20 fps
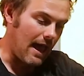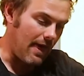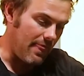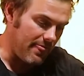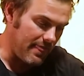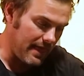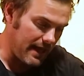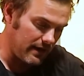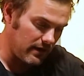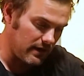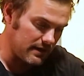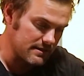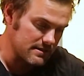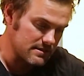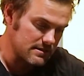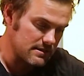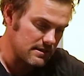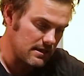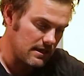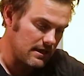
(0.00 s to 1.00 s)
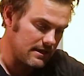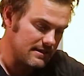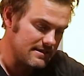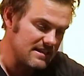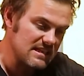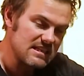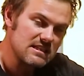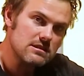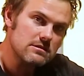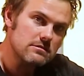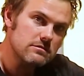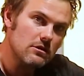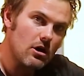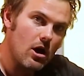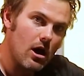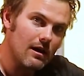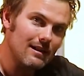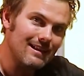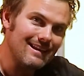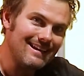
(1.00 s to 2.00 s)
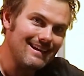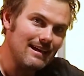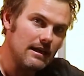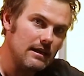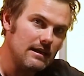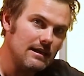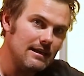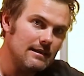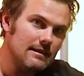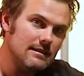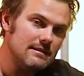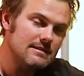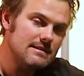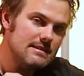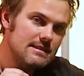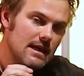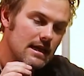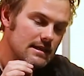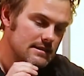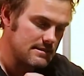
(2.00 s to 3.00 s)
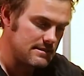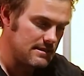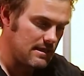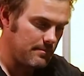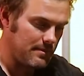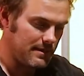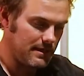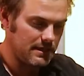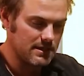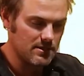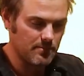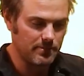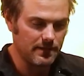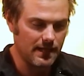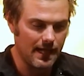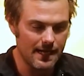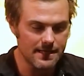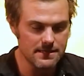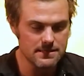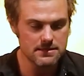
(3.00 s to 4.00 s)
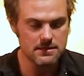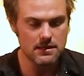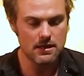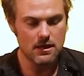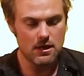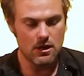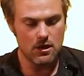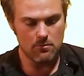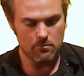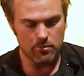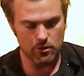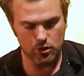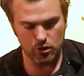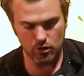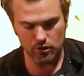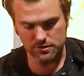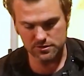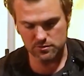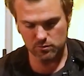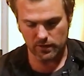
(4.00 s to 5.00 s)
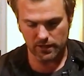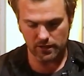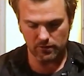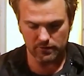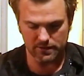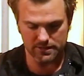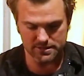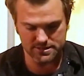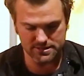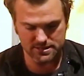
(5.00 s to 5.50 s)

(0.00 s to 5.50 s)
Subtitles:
and then I just slightly nip it into place, because what I want to